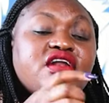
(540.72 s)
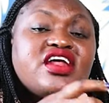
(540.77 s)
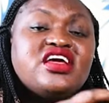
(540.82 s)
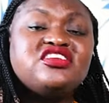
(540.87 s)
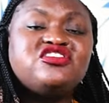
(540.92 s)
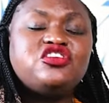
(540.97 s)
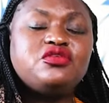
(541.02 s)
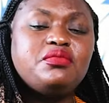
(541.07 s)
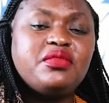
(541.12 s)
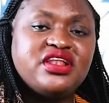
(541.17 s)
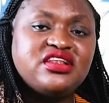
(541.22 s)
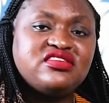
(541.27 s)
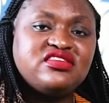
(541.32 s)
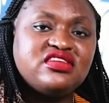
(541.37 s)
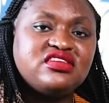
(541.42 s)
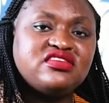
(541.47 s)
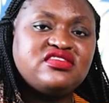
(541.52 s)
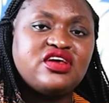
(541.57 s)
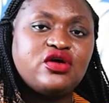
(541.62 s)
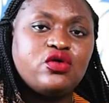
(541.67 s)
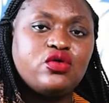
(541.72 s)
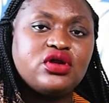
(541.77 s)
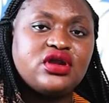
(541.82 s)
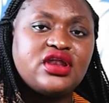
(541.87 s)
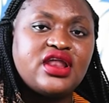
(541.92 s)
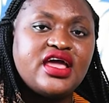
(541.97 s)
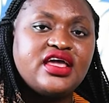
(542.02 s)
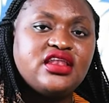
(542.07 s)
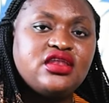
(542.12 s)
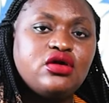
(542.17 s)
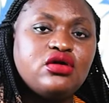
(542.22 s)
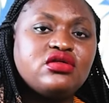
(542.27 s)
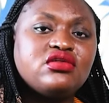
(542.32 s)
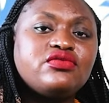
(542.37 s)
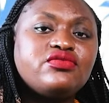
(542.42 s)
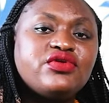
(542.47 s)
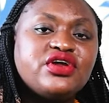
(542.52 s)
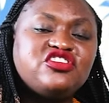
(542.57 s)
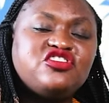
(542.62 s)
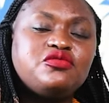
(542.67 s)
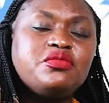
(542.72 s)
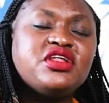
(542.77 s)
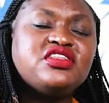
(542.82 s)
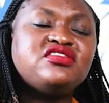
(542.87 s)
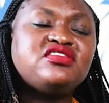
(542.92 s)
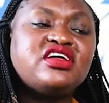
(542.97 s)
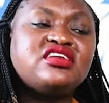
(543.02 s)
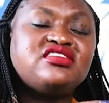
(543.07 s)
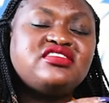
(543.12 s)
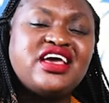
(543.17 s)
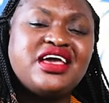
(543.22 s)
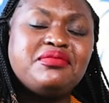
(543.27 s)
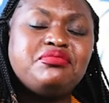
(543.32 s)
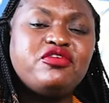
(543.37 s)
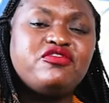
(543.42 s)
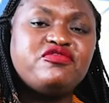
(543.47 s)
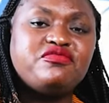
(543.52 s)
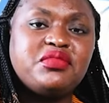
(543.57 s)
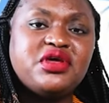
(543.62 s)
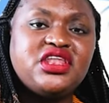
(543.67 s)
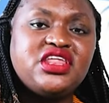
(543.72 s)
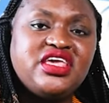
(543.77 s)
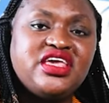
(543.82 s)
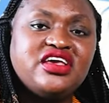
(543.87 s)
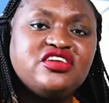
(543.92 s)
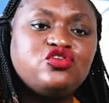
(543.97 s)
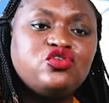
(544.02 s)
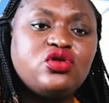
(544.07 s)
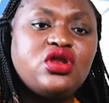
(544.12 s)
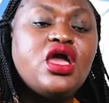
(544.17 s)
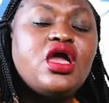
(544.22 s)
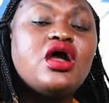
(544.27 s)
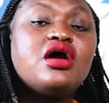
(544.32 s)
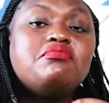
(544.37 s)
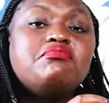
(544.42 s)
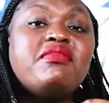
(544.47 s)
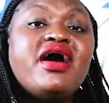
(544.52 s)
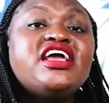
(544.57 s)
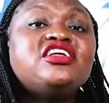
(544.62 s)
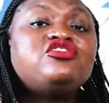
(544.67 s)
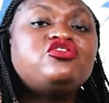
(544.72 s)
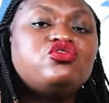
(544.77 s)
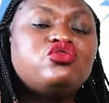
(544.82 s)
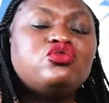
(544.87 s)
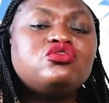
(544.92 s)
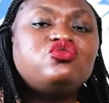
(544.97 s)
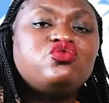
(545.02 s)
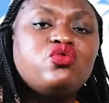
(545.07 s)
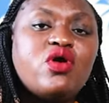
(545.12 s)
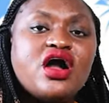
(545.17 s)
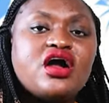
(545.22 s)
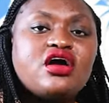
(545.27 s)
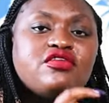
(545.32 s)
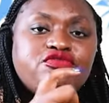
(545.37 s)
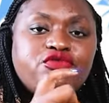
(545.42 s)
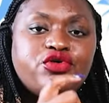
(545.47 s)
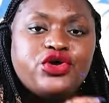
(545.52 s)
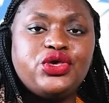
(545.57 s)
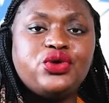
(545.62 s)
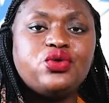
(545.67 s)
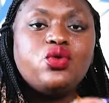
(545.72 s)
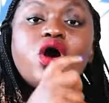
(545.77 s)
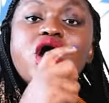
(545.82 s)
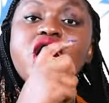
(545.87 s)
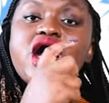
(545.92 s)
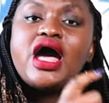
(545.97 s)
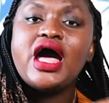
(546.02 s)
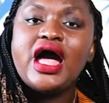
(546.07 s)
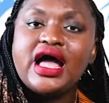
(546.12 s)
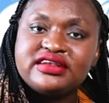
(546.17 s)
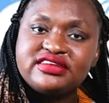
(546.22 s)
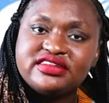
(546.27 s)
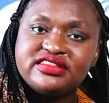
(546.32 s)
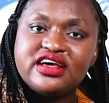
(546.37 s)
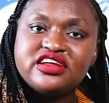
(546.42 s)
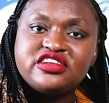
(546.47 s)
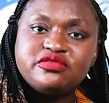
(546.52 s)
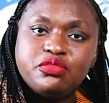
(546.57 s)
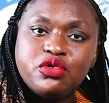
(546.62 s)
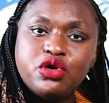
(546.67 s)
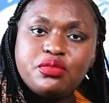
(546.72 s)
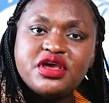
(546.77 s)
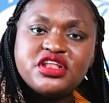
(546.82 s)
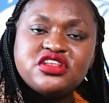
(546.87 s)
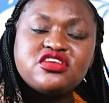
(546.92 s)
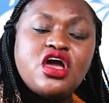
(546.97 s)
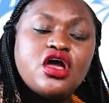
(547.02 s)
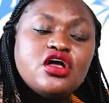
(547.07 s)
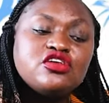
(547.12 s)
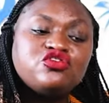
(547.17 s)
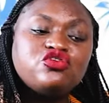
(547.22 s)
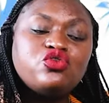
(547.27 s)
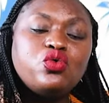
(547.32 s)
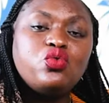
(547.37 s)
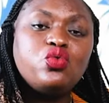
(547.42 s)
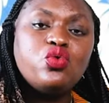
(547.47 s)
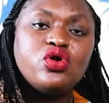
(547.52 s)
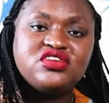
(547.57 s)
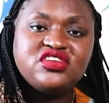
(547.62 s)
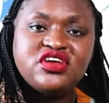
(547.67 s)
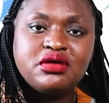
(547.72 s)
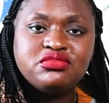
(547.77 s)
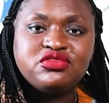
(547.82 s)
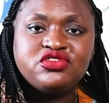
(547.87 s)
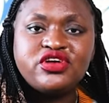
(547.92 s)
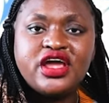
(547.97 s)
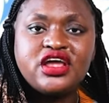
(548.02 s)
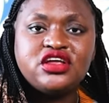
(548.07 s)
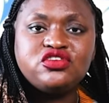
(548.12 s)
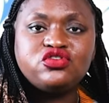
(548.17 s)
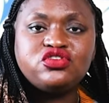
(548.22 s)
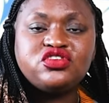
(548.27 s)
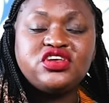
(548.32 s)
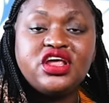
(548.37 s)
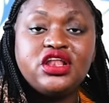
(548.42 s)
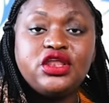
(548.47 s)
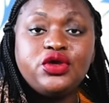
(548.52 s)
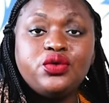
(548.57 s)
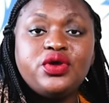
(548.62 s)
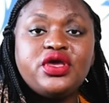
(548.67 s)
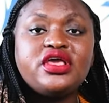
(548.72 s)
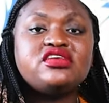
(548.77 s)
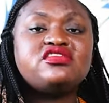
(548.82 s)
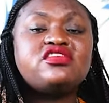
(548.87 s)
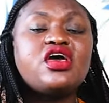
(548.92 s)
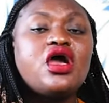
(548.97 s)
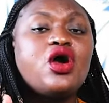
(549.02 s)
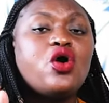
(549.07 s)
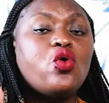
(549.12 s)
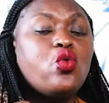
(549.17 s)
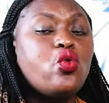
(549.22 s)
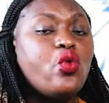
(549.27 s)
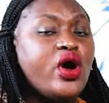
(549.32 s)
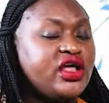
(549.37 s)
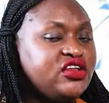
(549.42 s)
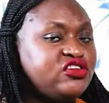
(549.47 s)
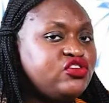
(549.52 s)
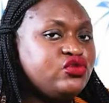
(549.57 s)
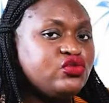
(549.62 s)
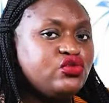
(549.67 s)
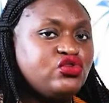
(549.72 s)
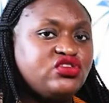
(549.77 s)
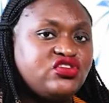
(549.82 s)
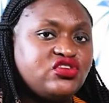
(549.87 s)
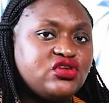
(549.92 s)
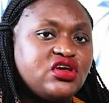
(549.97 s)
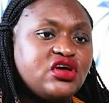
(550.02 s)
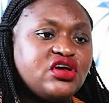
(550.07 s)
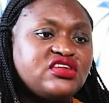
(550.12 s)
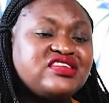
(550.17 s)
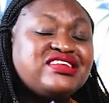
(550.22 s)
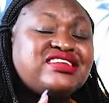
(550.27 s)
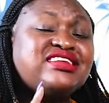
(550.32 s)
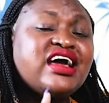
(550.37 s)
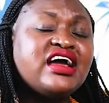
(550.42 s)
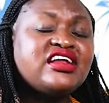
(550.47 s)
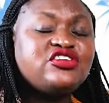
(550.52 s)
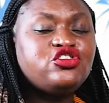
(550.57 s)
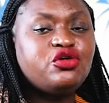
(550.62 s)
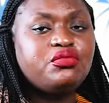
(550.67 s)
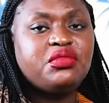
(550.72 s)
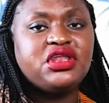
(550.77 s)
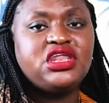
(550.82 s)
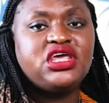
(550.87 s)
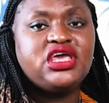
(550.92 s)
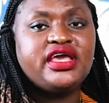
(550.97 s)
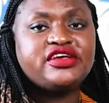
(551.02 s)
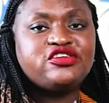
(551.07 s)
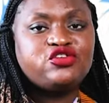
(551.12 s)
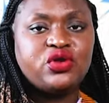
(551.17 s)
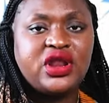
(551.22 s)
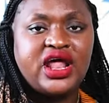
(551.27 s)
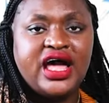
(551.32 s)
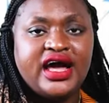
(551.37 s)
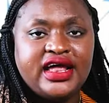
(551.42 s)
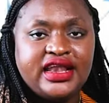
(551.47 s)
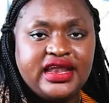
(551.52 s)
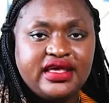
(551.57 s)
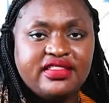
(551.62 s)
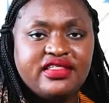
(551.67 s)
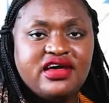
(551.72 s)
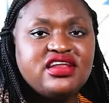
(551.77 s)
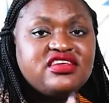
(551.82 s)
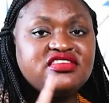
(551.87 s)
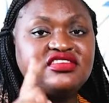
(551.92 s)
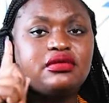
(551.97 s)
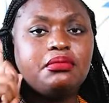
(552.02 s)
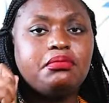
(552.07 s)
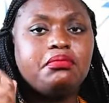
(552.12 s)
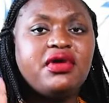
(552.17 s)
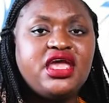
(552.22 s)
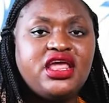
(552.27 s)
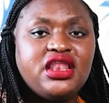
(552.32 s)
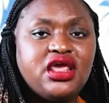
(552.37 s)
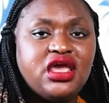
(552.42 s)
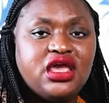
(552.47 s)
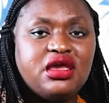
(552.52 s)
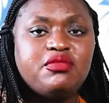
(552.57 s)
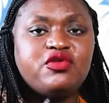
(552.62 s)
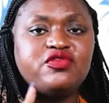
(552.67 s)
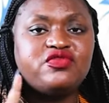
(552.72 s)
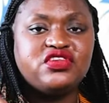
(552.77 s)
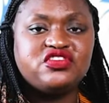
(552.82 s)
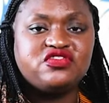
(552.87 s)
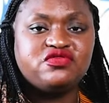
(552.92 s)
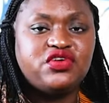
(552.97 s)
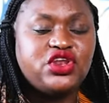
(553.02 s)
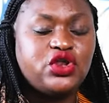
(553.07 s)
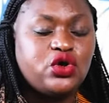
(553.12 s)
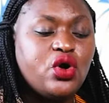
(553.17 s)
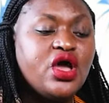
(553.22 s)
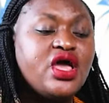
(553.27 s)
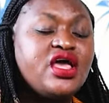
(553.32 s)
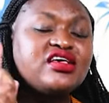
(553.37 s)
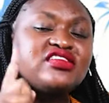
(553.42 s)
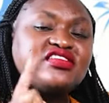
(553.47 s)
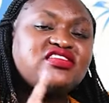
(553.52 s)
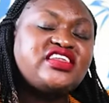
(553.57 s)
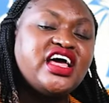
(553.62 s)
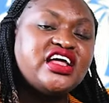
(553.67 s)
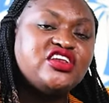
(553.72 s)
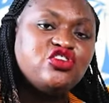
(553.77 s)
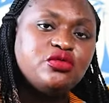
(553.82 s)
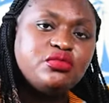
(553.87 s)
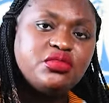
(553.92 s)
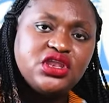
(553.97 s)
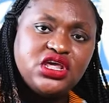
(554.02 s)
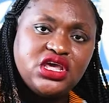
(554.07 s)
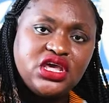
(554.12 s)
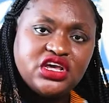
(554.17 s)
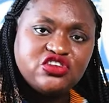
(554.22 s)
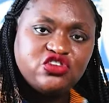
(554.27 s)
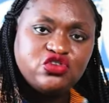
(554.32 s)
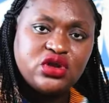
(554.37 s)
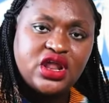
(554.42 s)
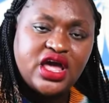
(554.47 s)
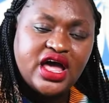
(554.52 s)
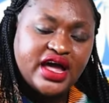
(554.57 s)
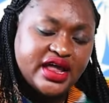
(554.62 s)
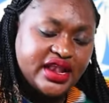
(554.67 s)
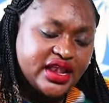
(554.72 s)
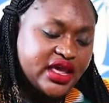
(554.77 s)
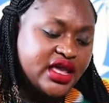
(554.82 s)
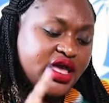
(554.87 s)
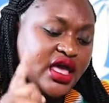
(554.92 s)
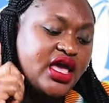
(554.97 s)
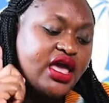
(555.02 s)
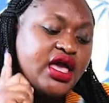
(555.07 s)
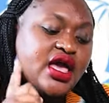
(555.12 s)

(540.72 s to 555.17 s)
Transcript: regimens in second line, regimens are type of medication, might not work for you at that moment. So what I'm trying to tell you is, once you start your medication early, that is the main aim of this video, start your medication early,